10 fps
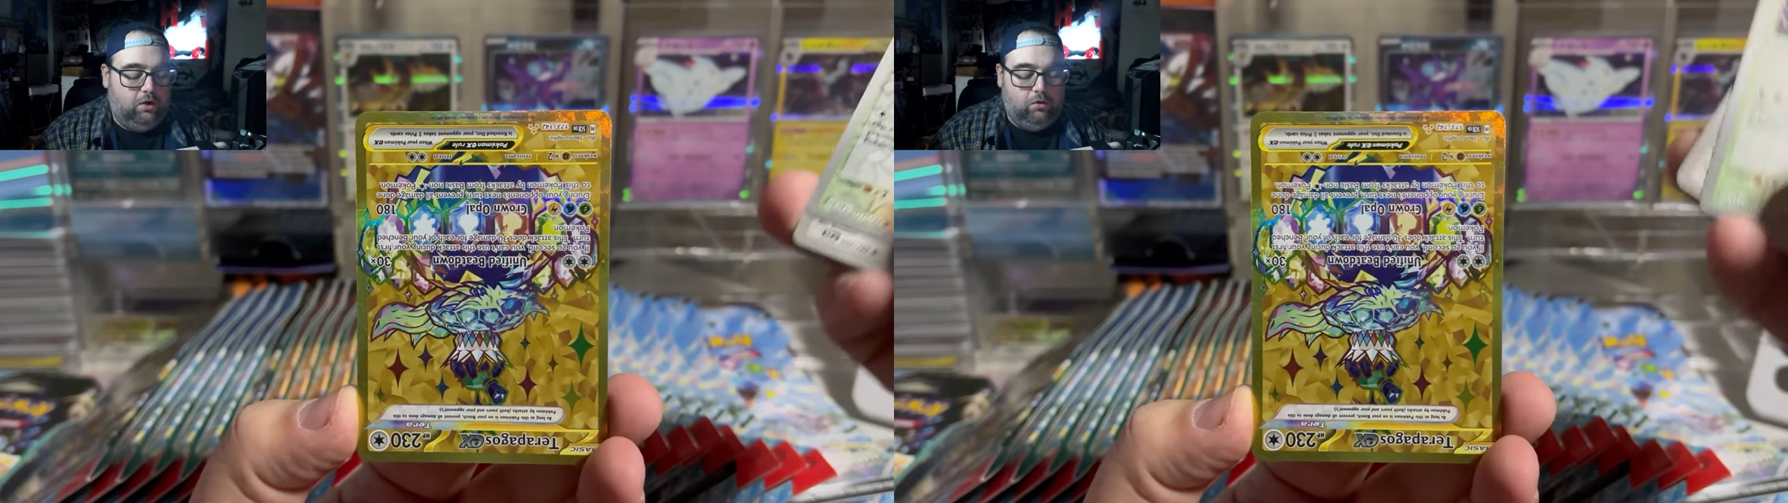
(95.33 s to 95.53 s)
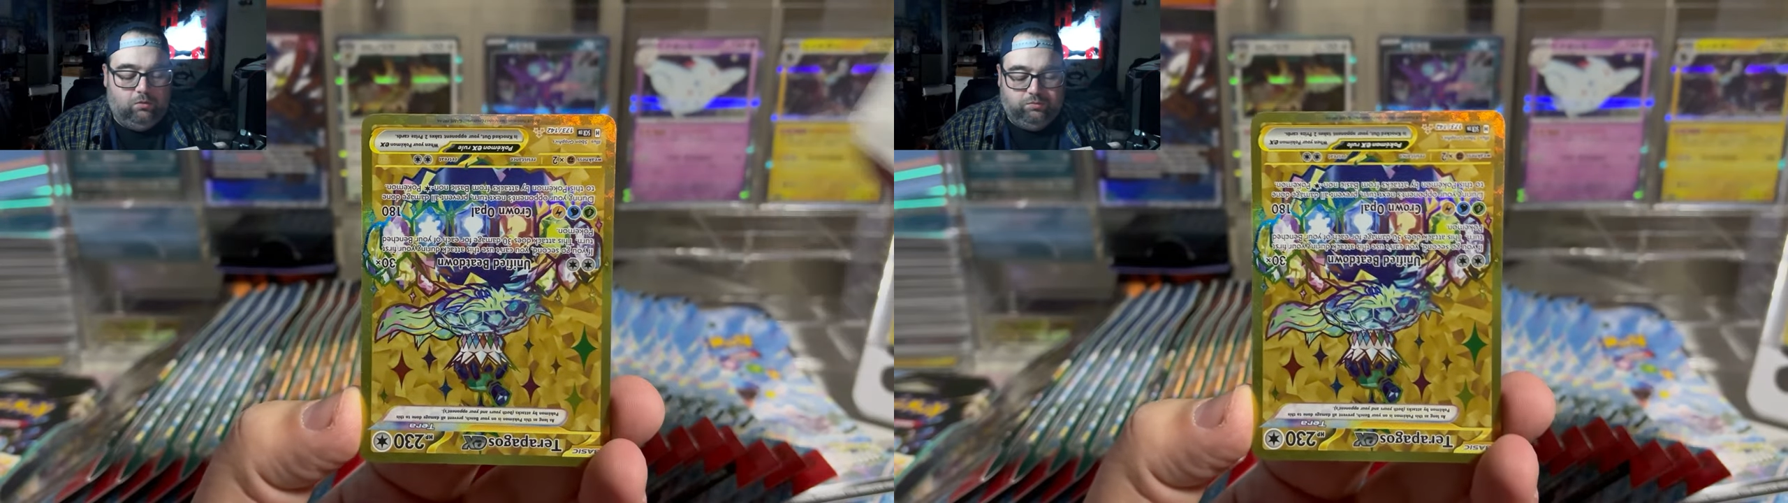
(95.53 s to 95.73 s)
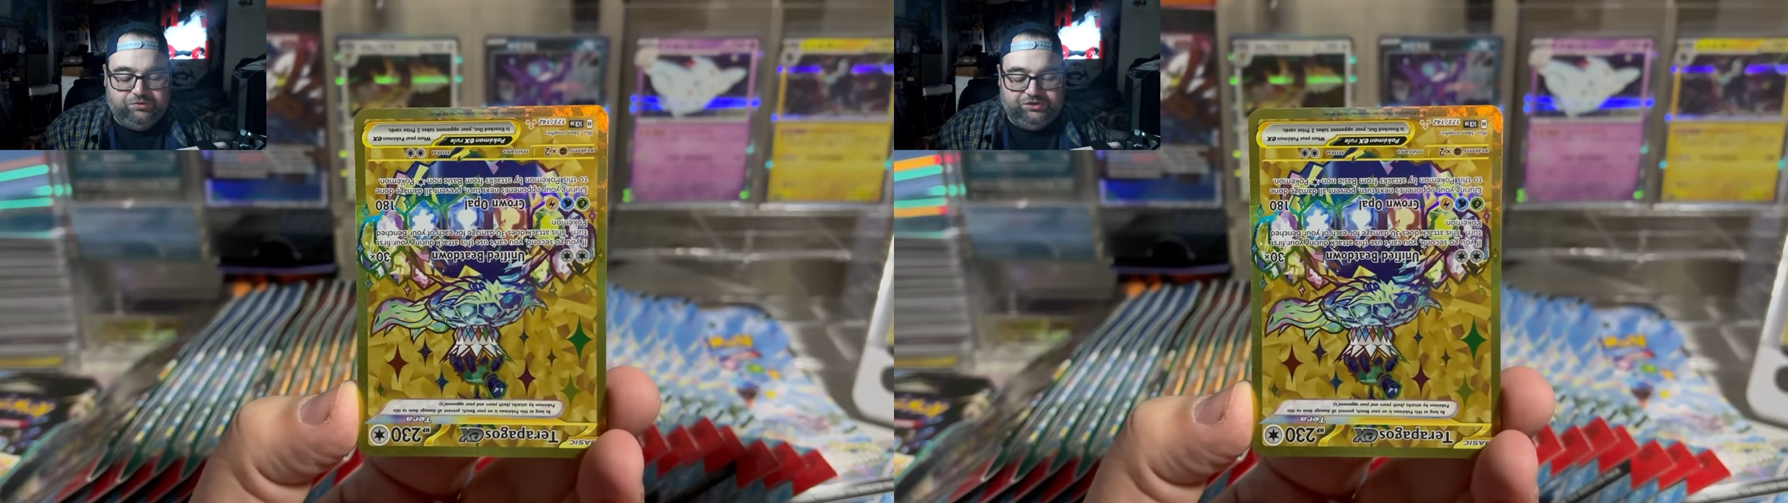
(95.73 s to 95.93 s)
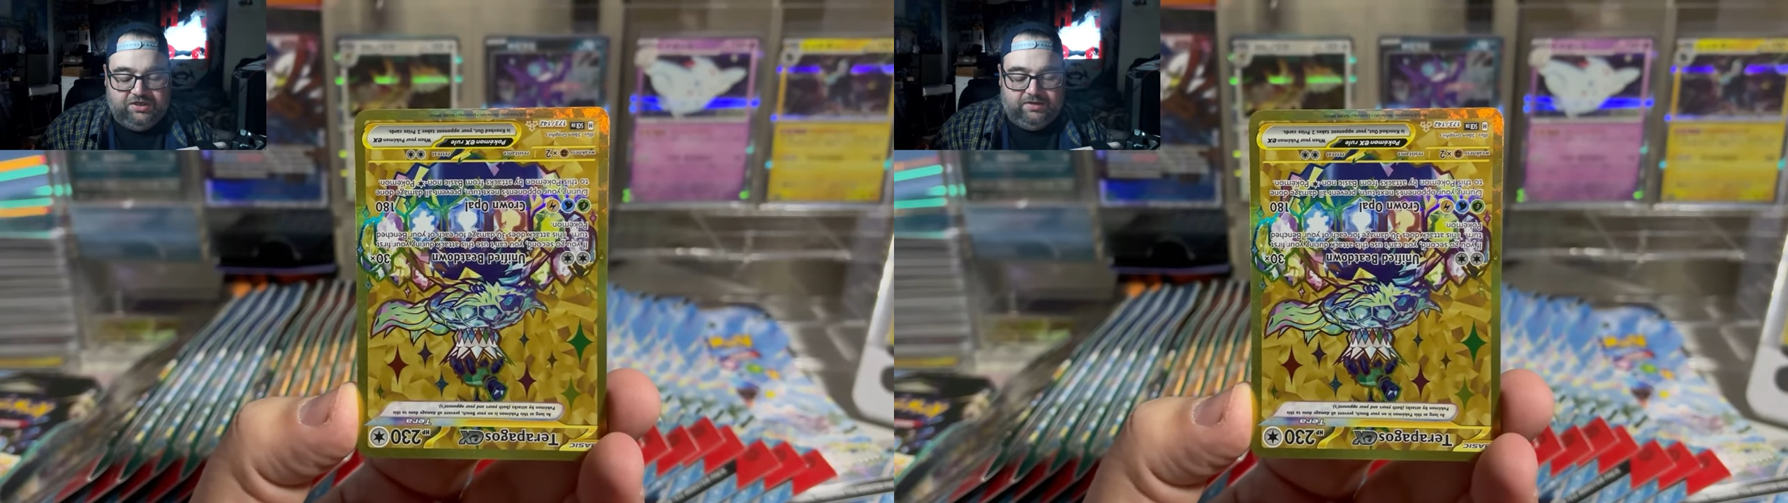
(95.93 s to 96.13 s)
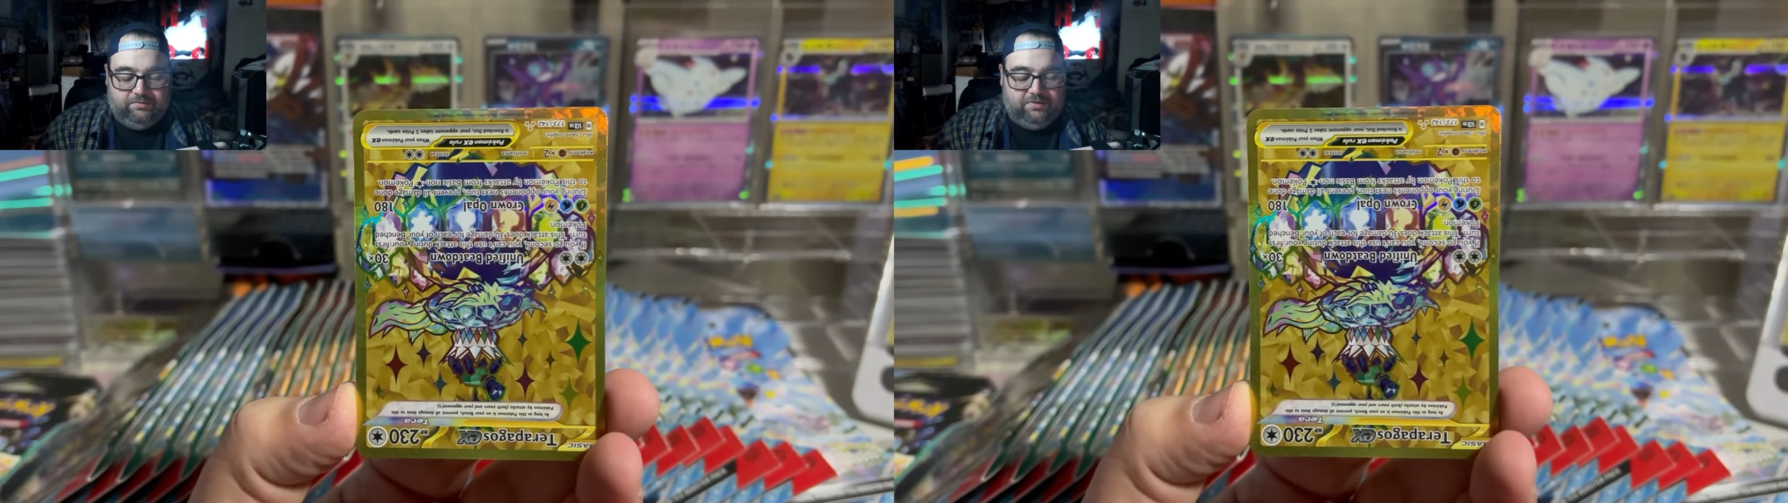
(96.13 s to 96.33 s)
Oh,
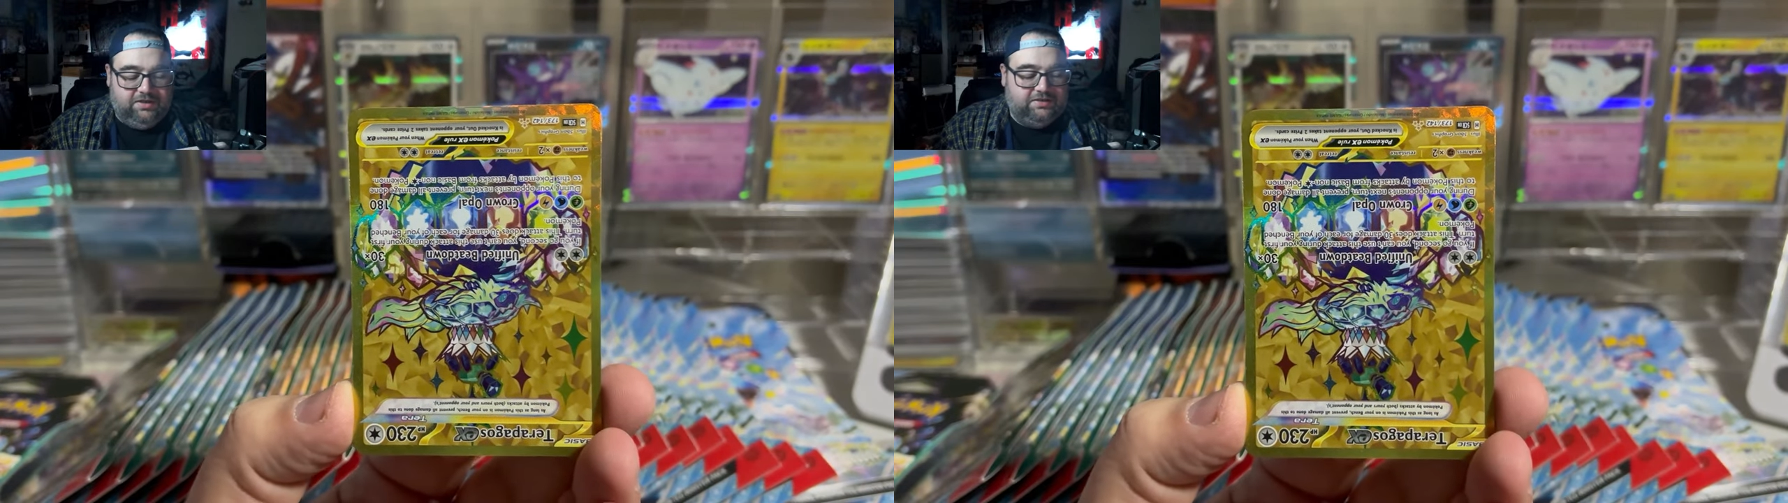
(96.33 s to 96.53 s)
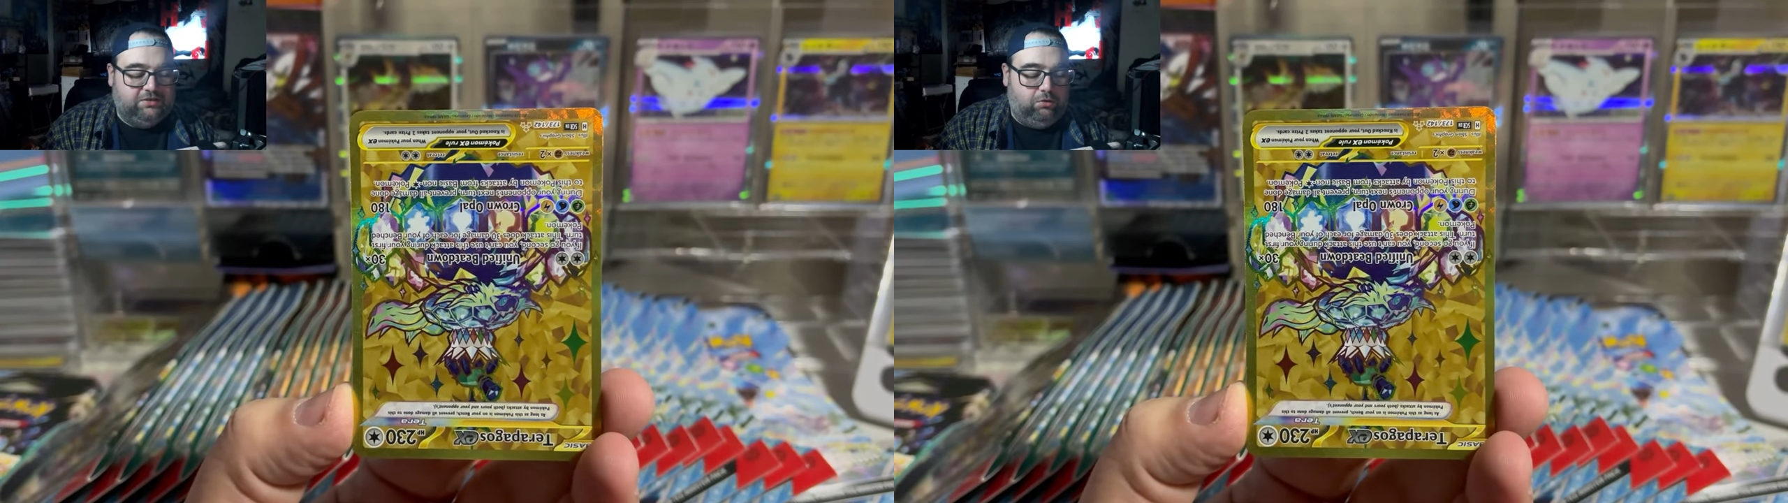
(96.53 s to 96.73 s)
shit. It's